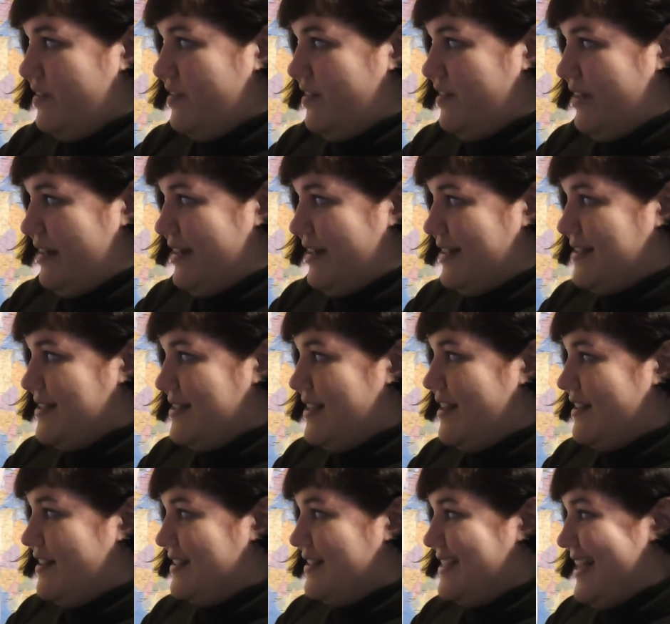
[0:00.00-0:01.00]
Yes,
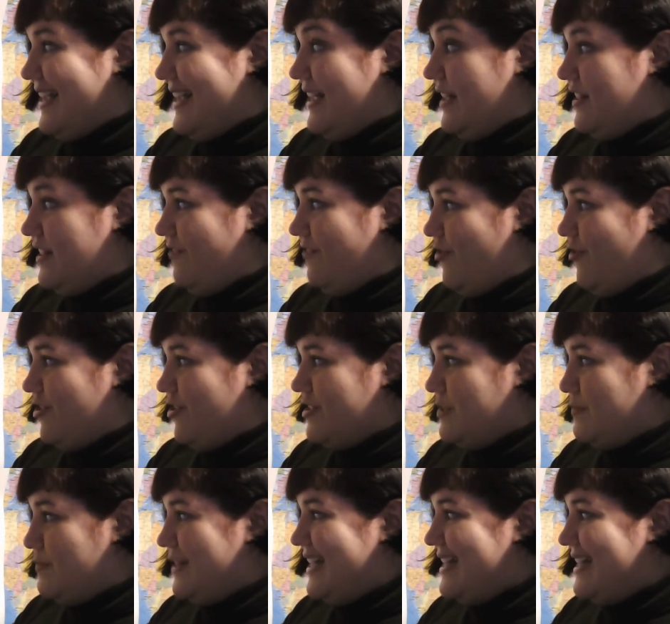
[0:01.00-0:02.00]
they're taking the
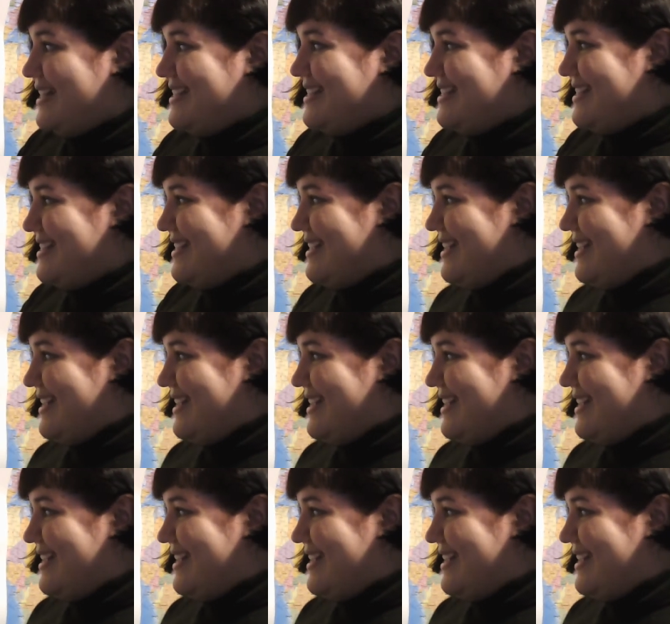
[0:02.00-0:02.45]
first place.